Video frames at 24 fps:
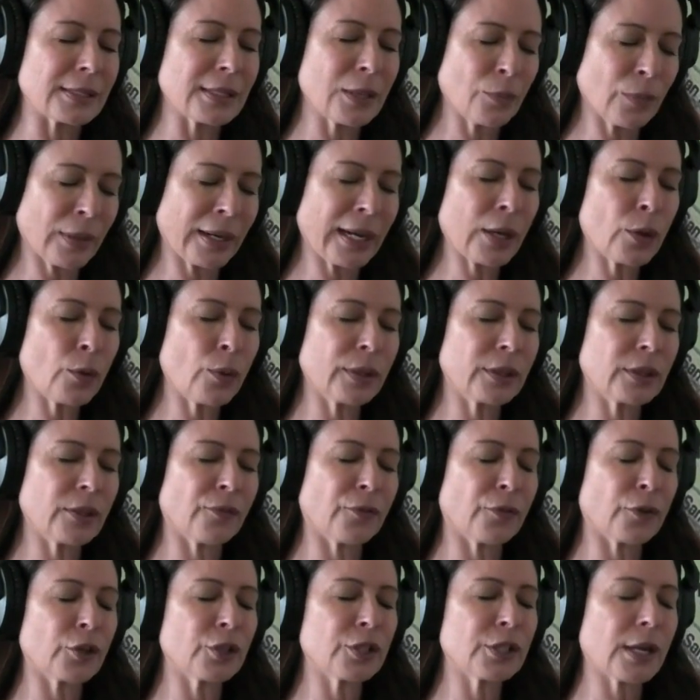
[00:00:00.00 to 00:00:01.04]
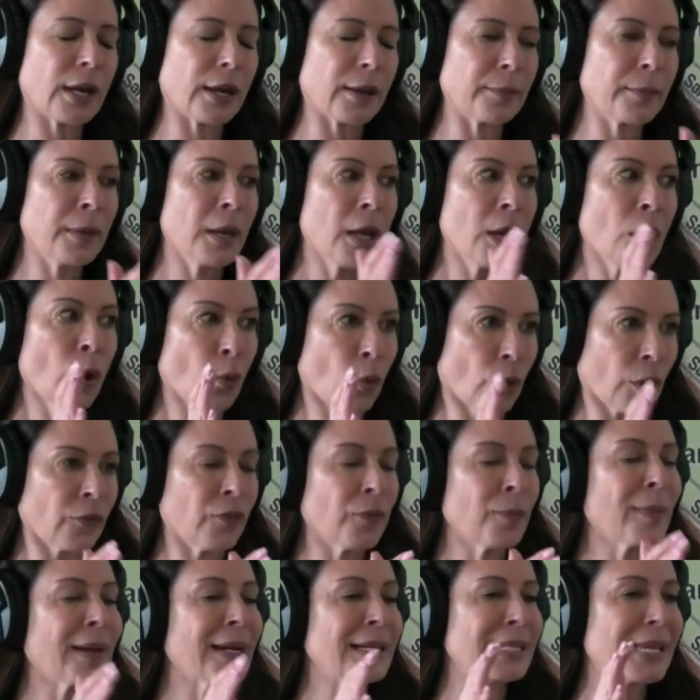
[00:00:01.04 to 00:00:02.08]
Then when I quit the first time, worked
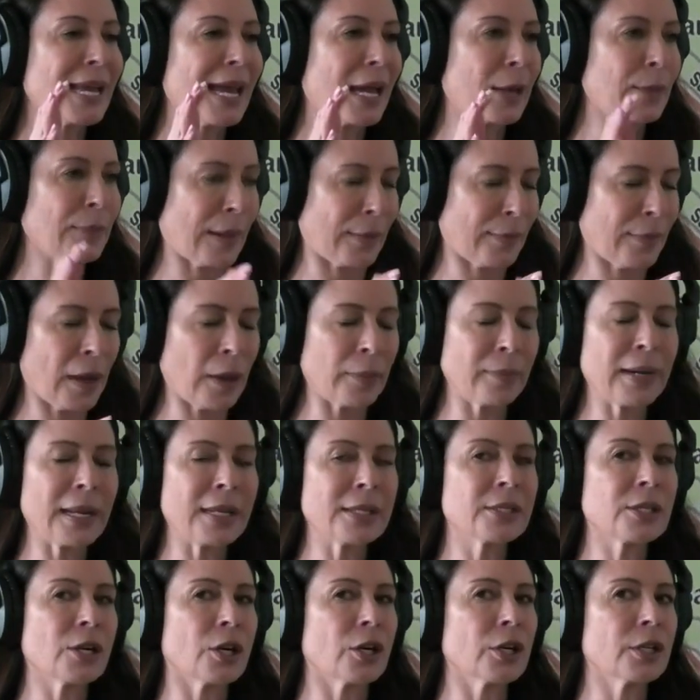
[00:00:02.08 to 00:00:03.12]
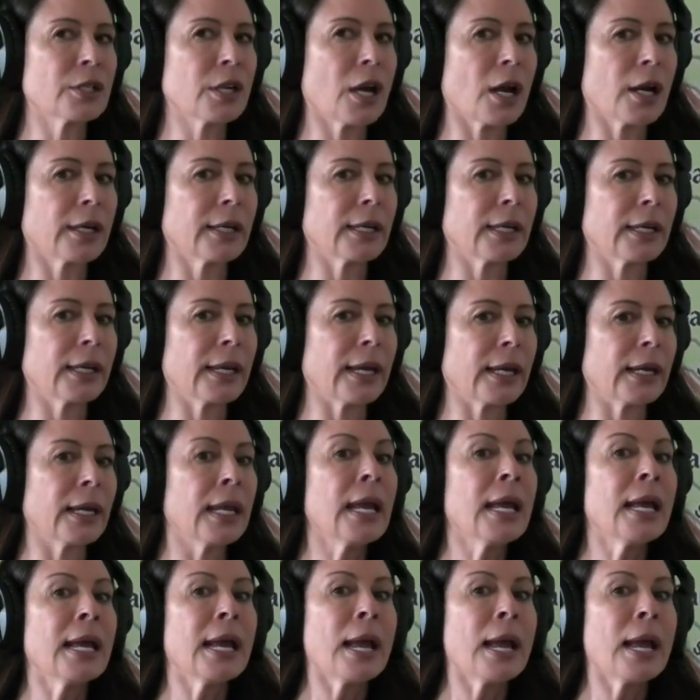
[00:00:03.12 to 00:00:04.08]
for my dad, my mom and I started talking again.